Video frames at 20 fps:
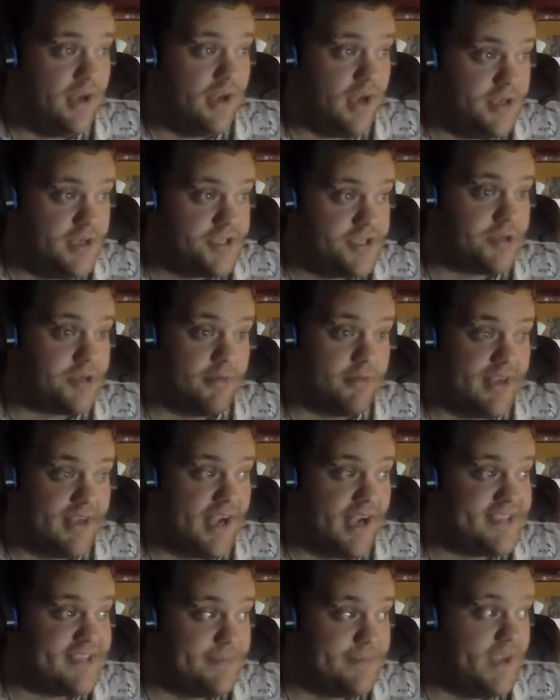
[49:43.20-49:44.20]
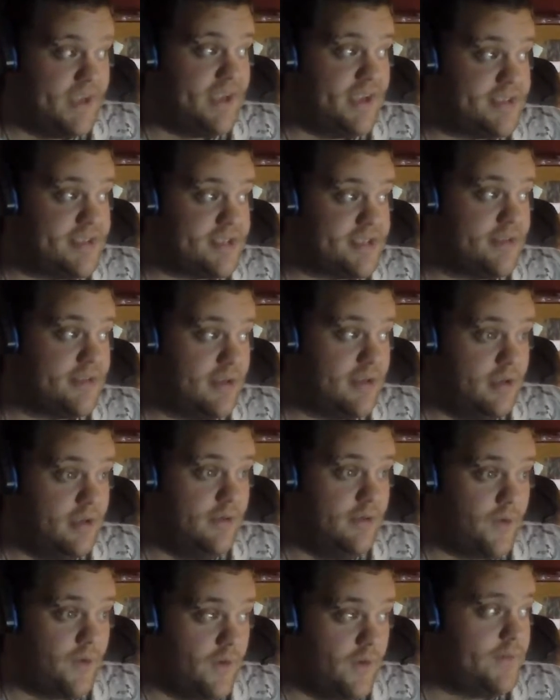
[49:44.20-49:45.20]
certain kinds of beings
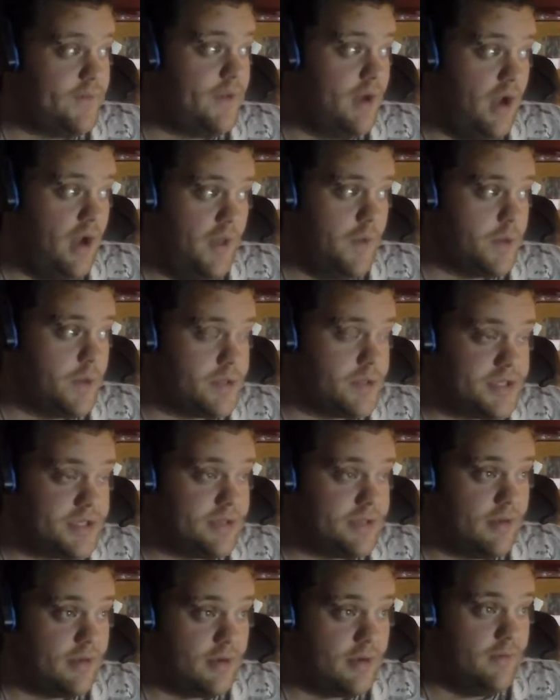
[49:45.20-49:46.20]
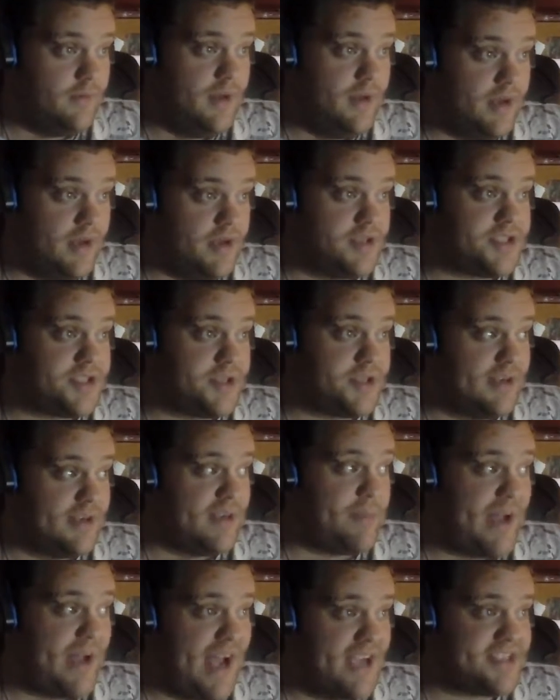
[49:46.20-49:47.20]
of Earth and others, in a certain
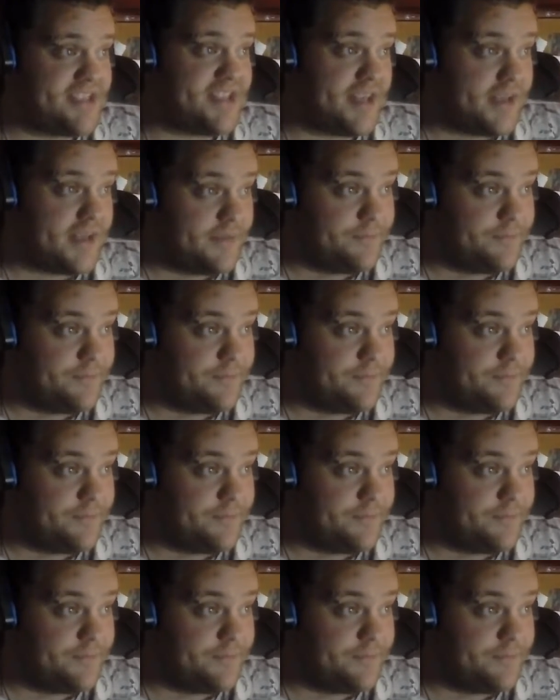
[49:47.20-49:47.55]
capacity.